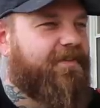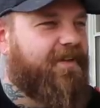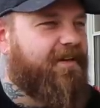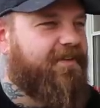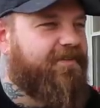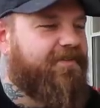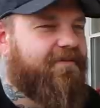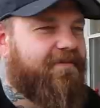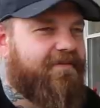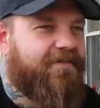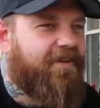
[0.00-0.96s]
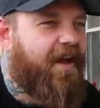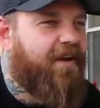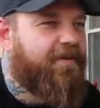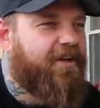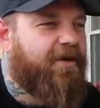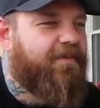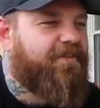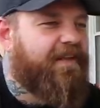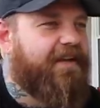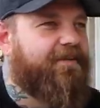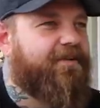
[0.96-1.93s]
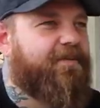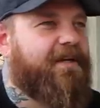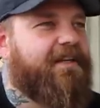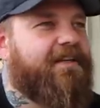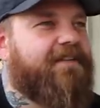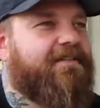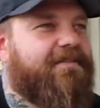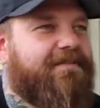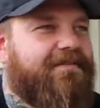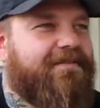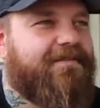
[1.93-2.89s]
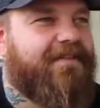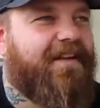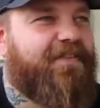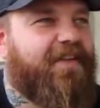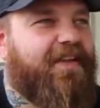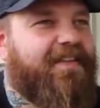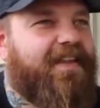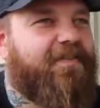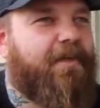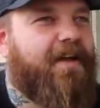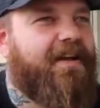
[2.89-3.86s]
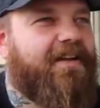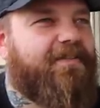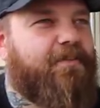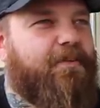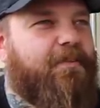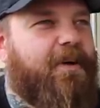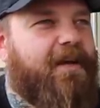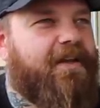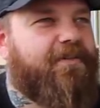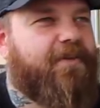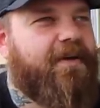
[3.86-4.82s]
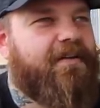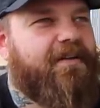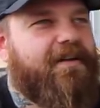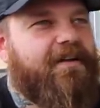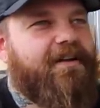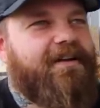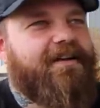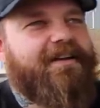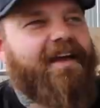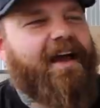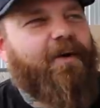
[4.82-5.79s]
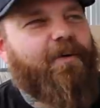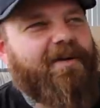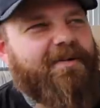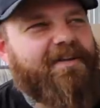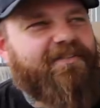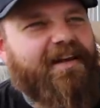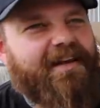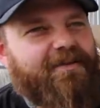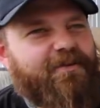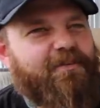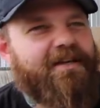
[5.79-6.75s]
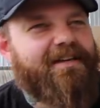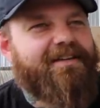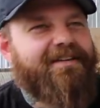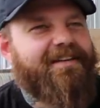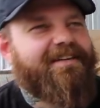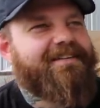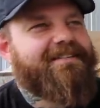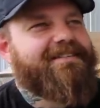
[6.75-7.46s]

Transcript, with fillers: just gonna try to become a stand-up comedian. I feel like that's my next my next way. Next? Yeah, I want to be a stand-up comedian. So like, make